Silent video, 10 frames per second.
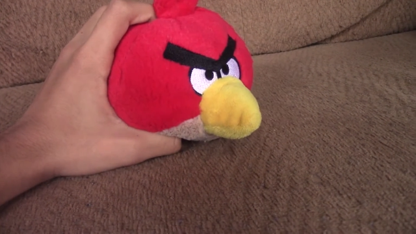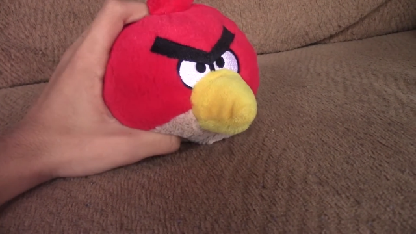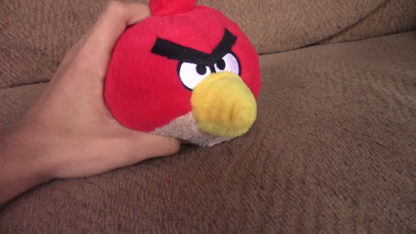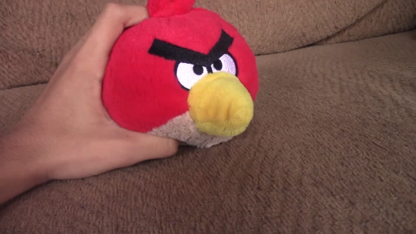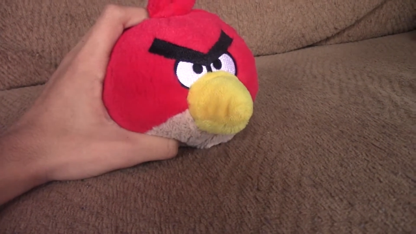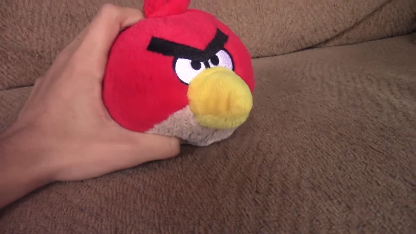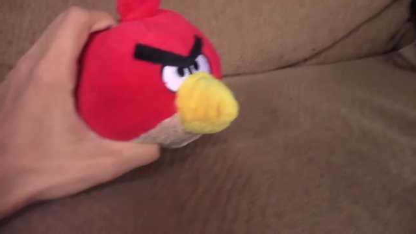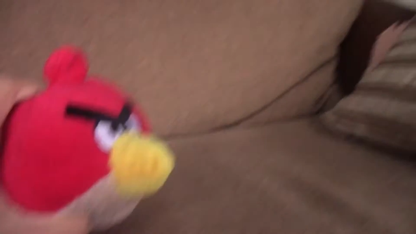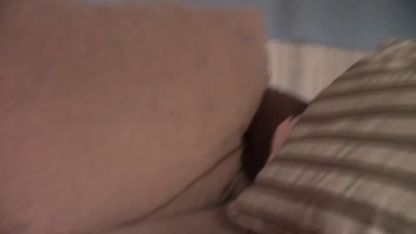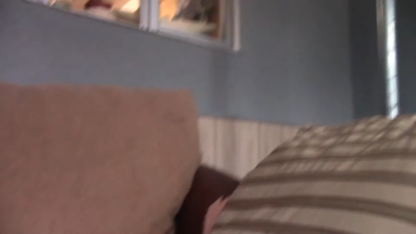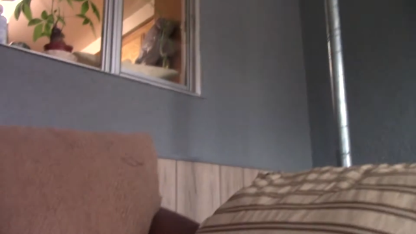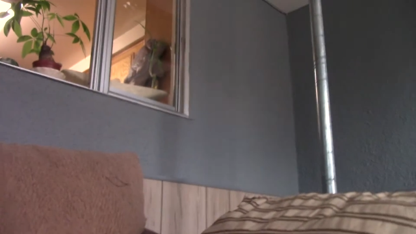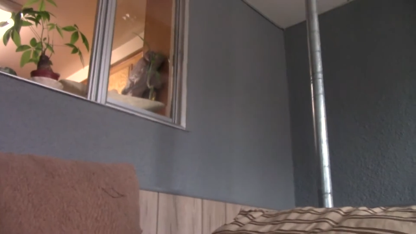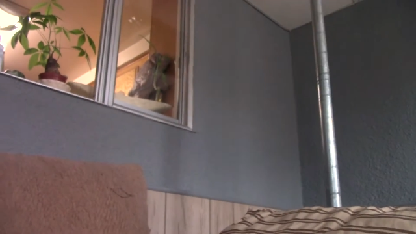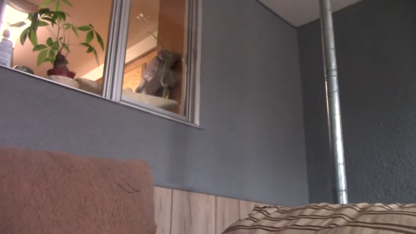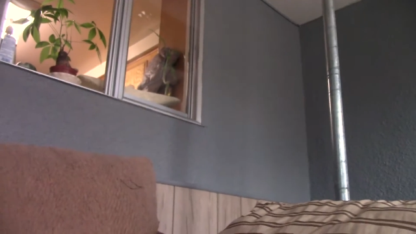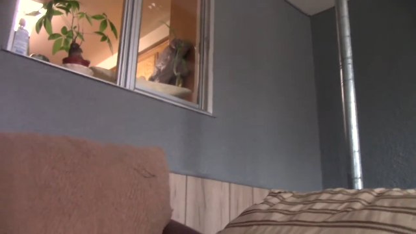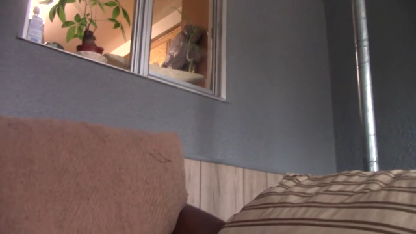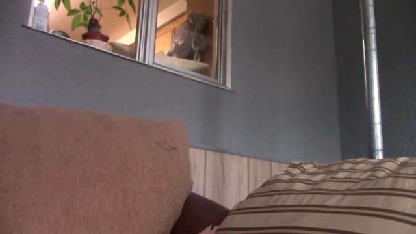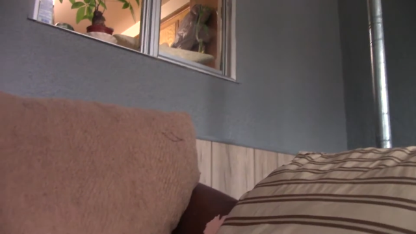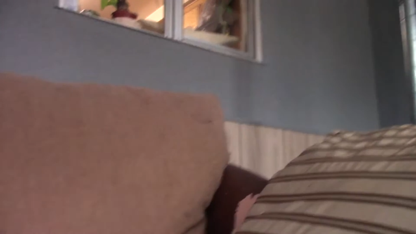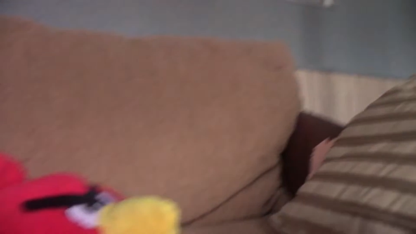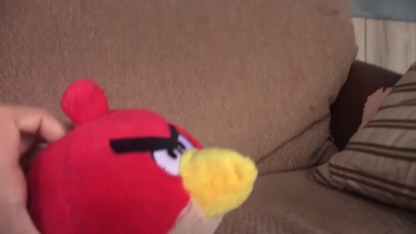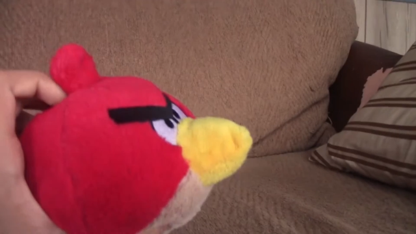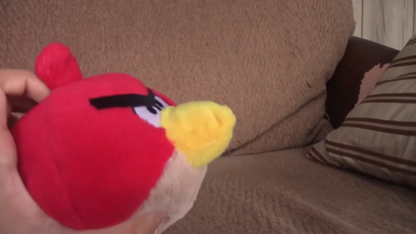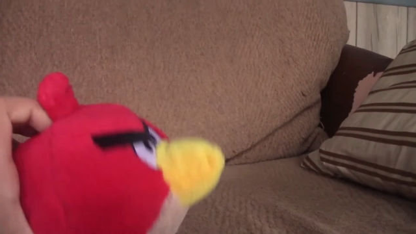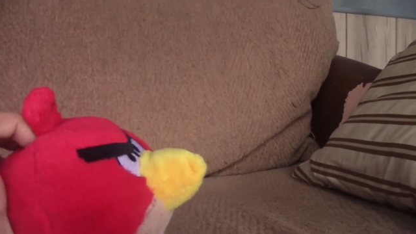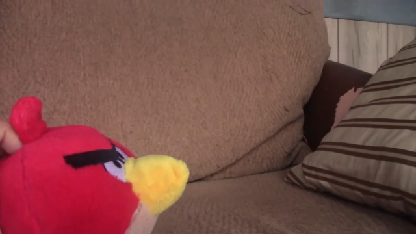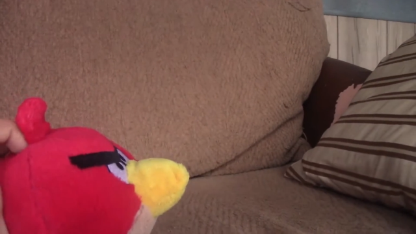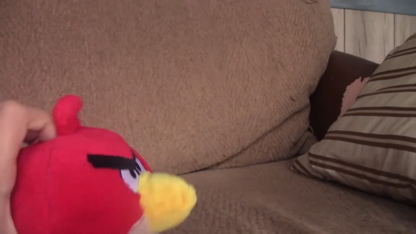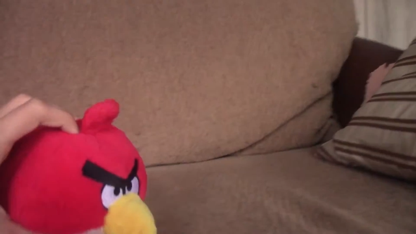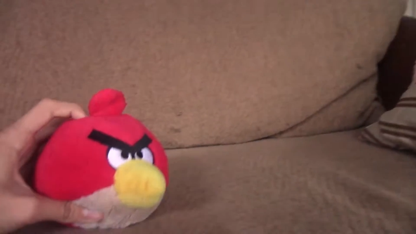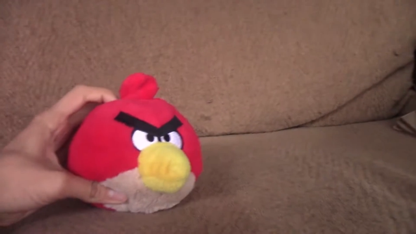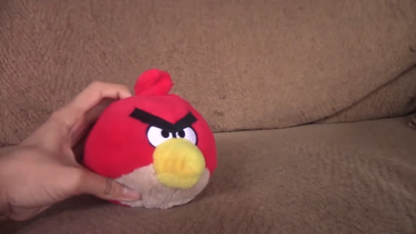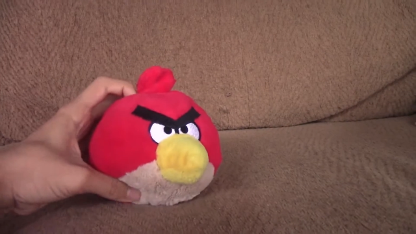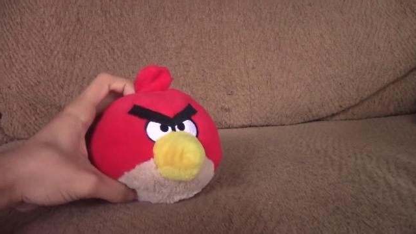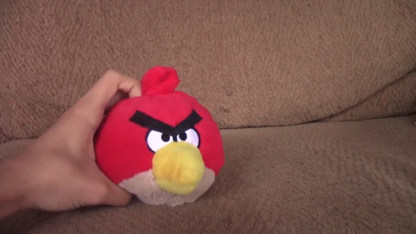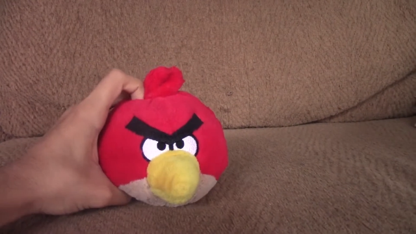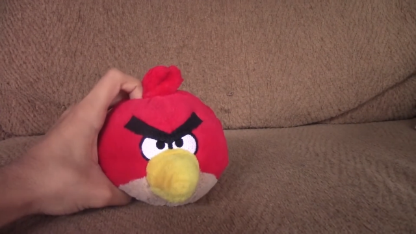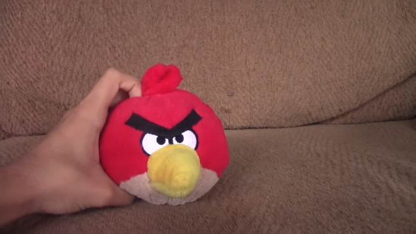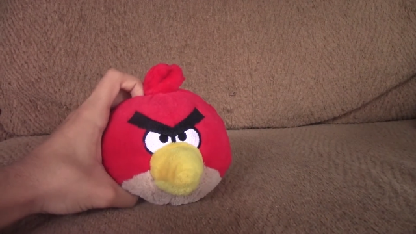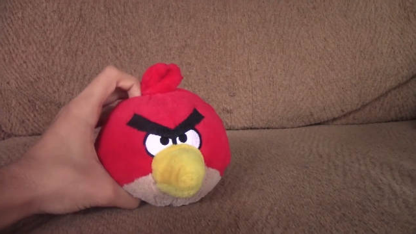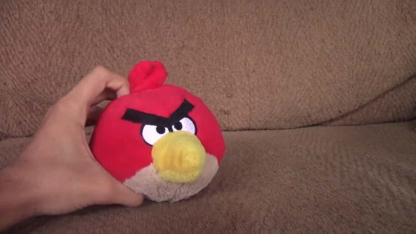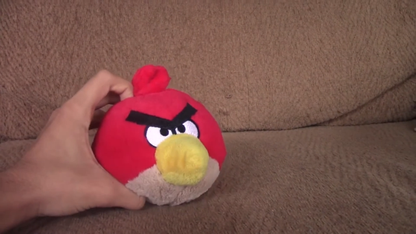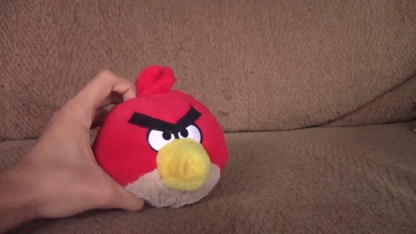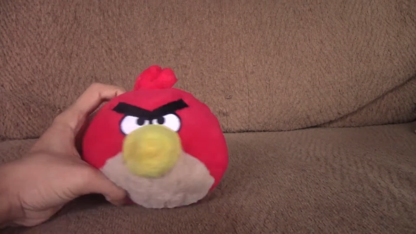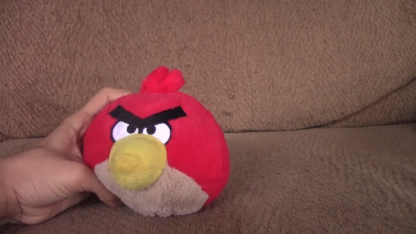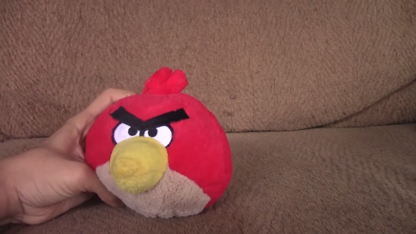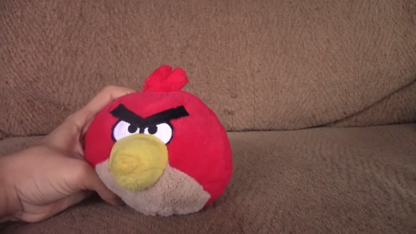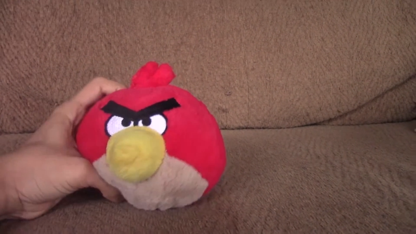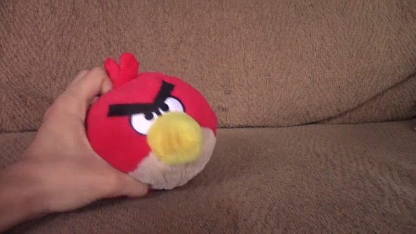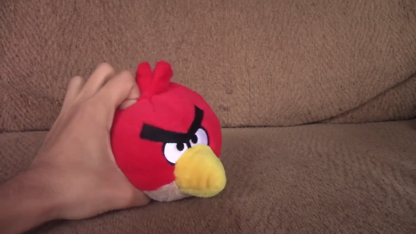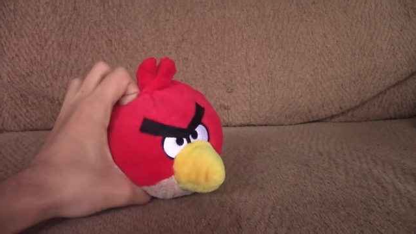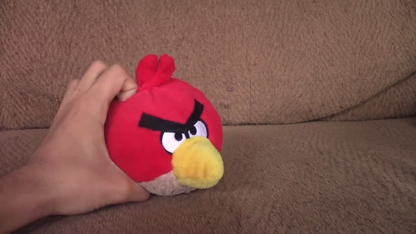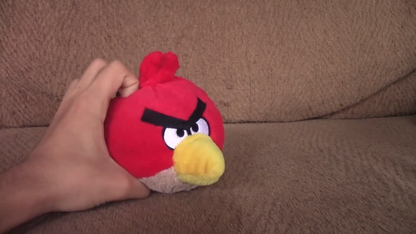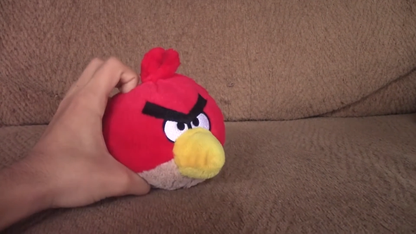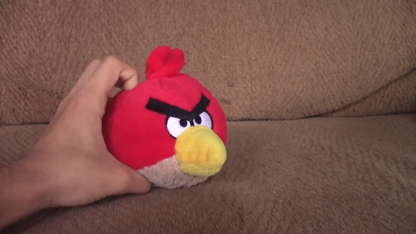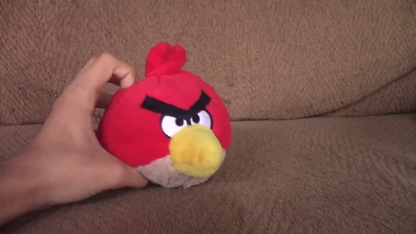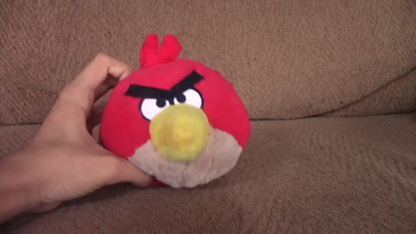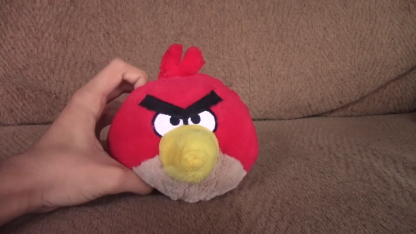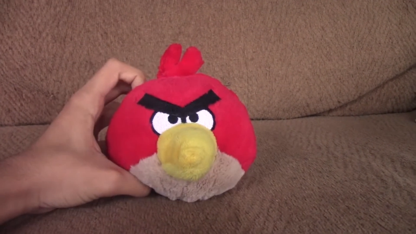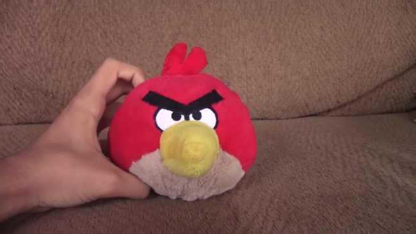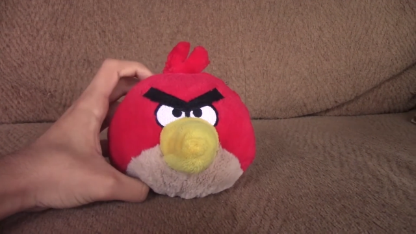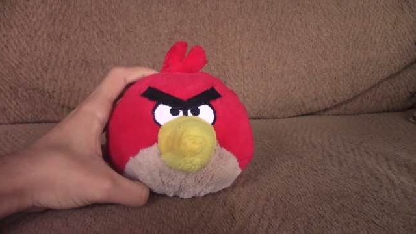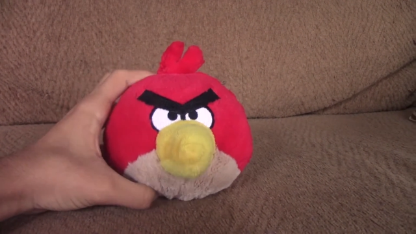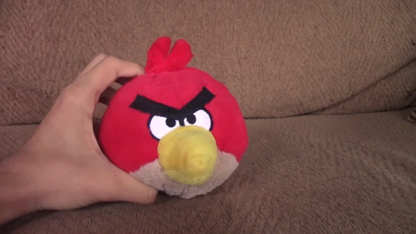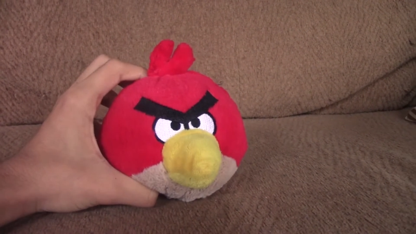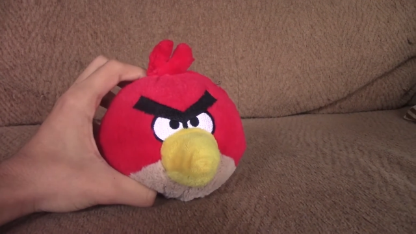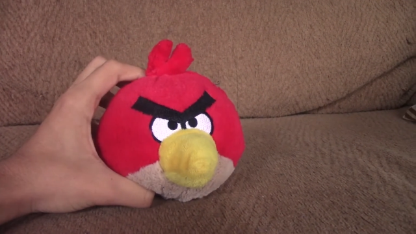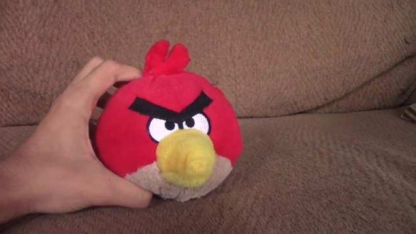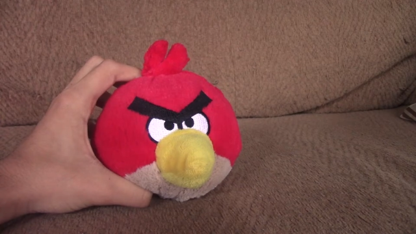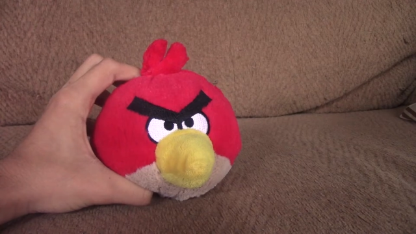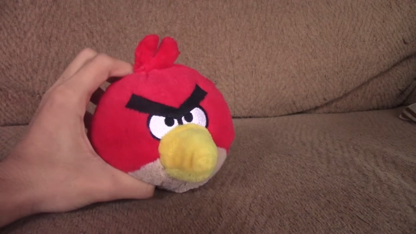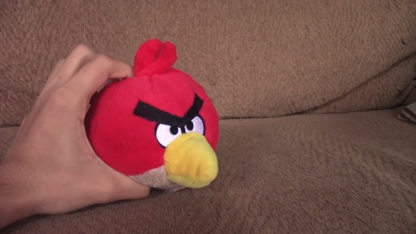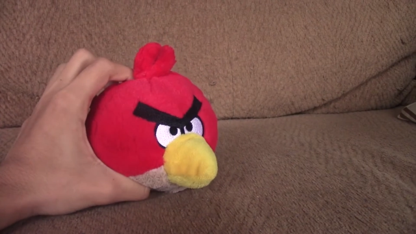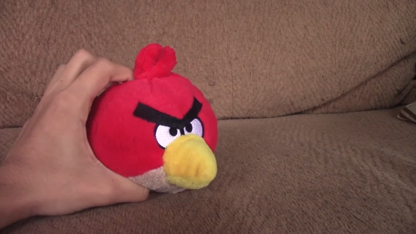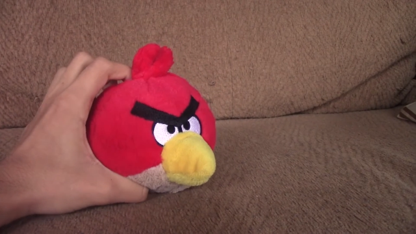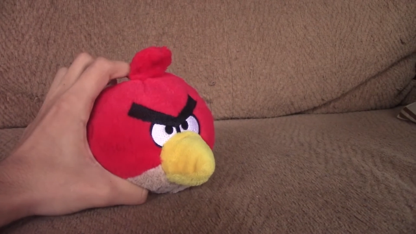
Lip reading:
Nobody's mouth can be seen.